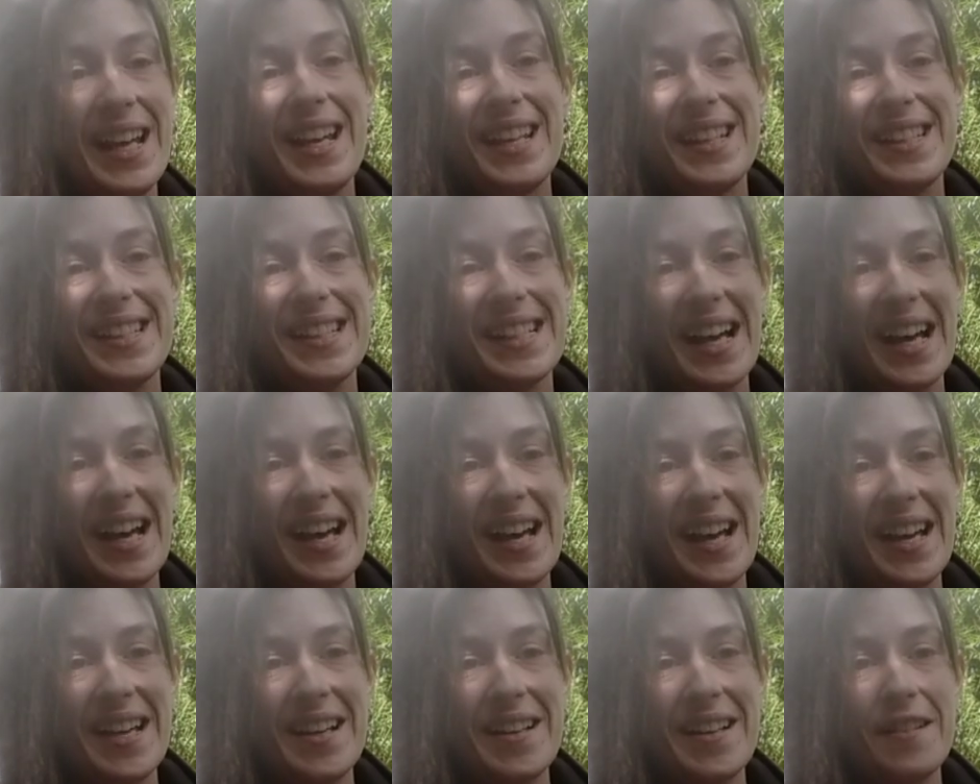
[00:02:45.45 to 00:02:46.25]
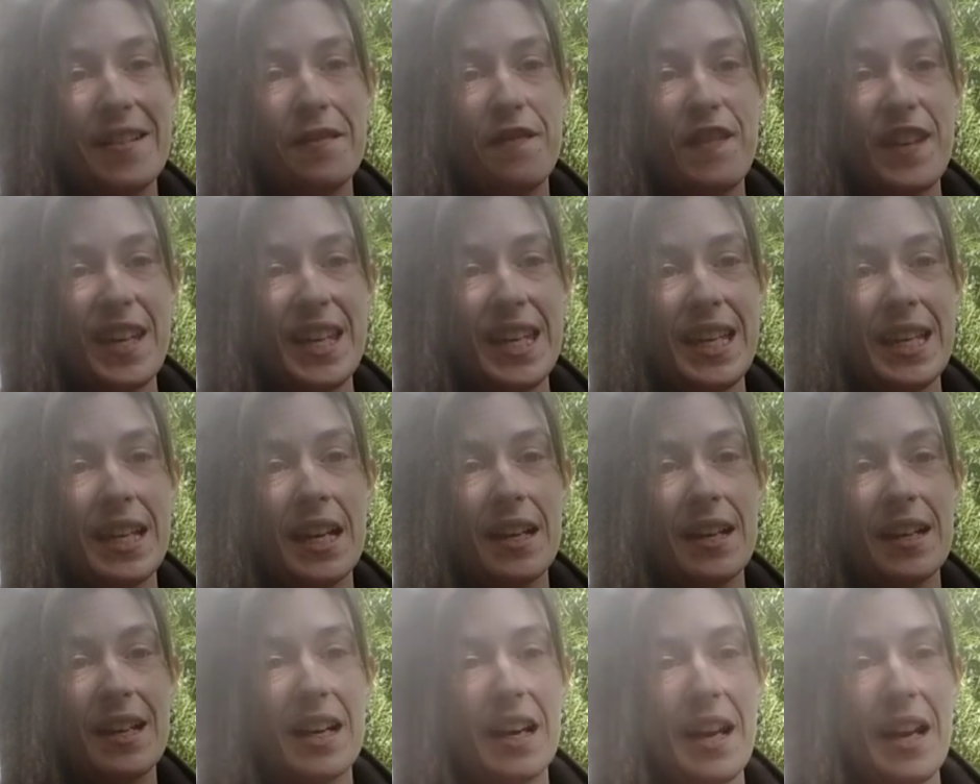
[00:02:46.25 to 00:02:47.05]
So
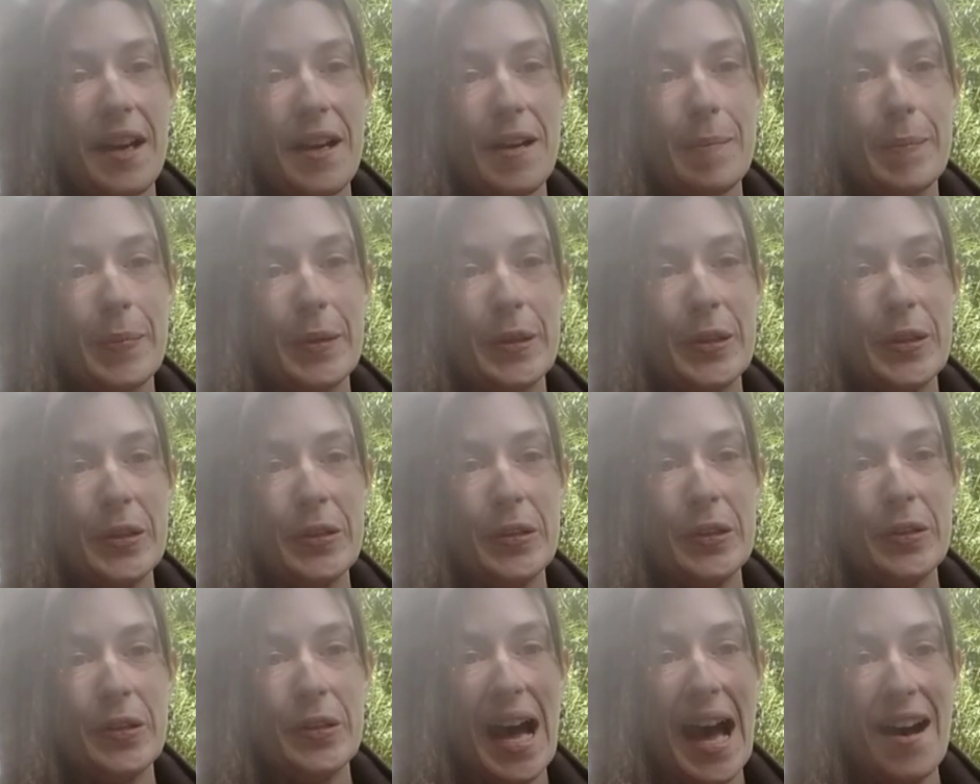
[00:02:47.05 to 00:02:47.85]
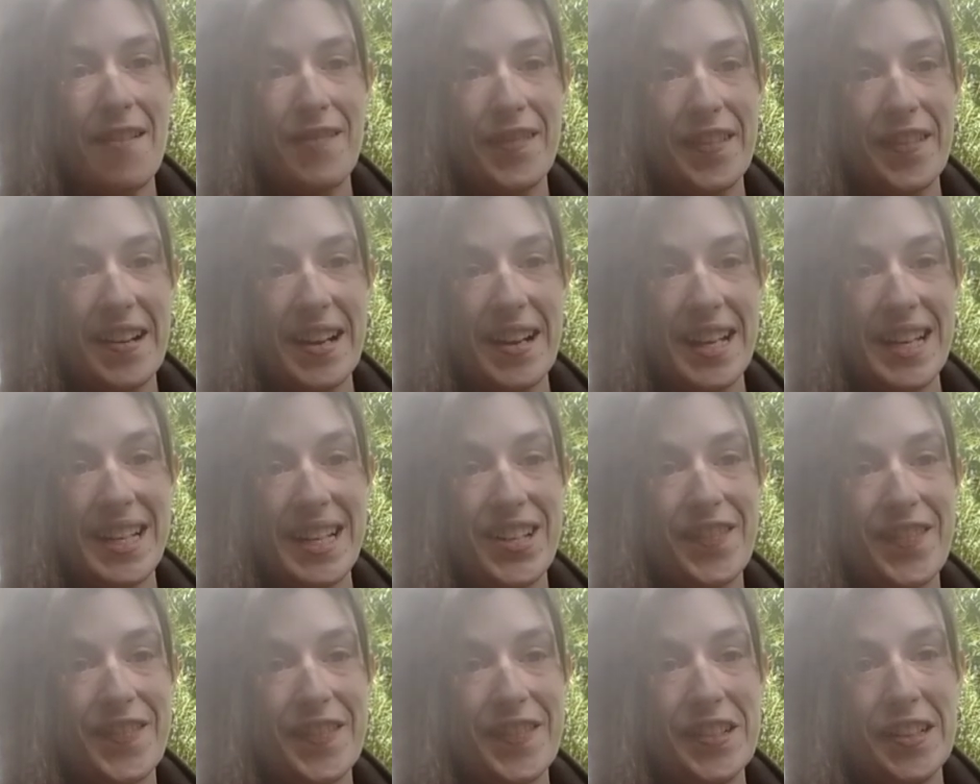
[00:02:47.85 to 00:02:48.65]
the global
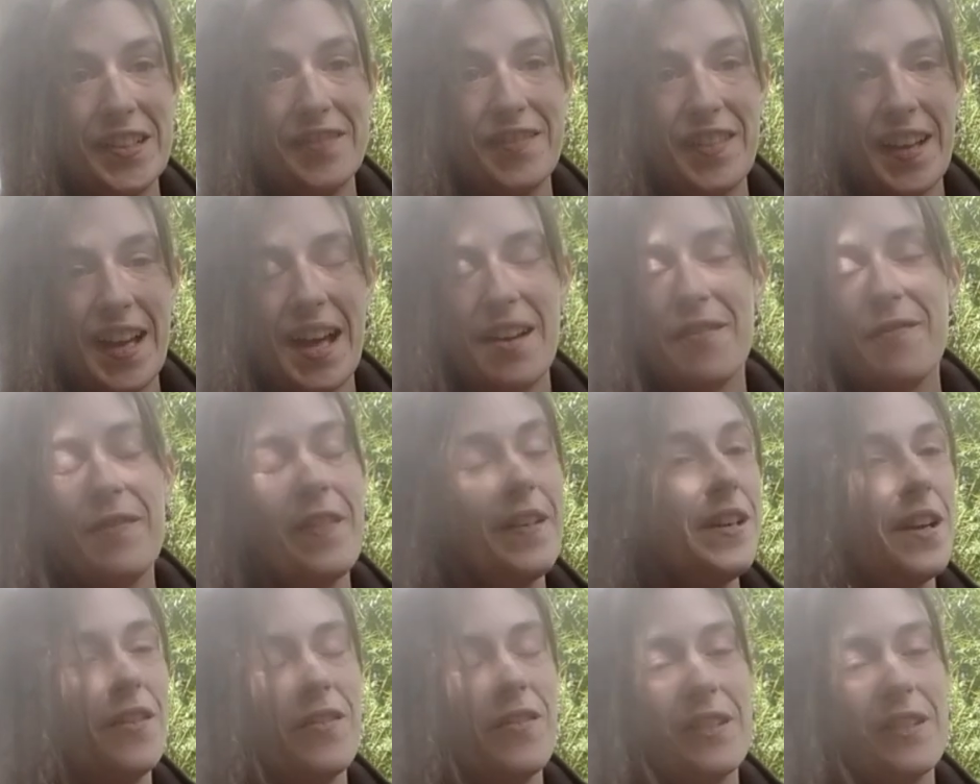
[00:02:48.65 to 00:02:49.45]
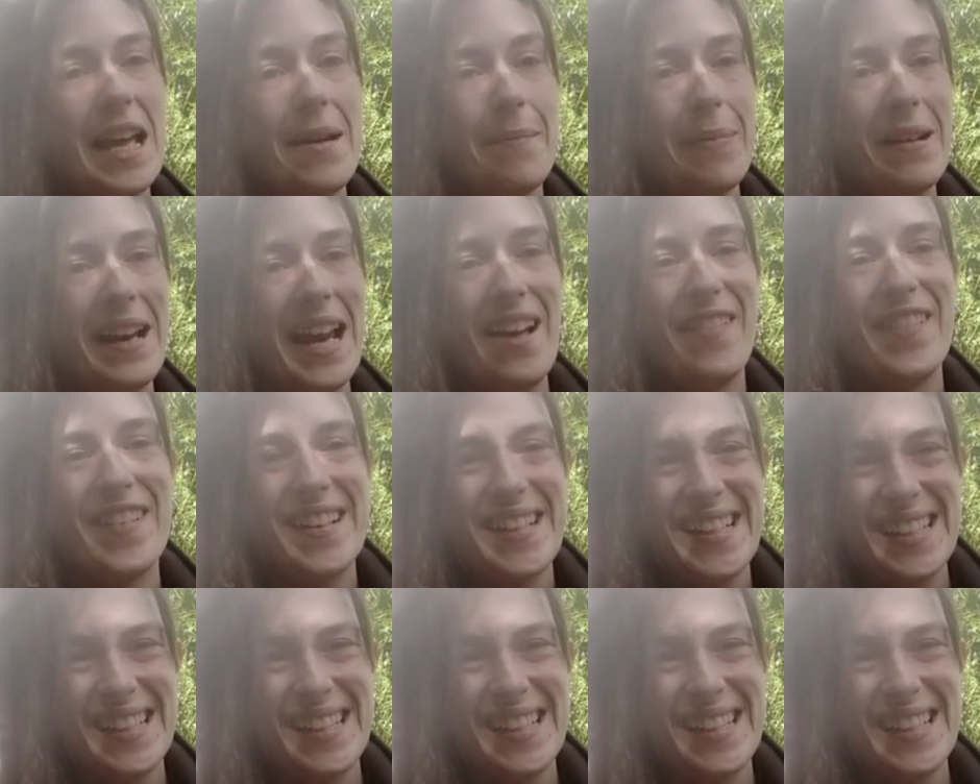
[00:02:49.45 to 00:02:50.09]
average for the not global average,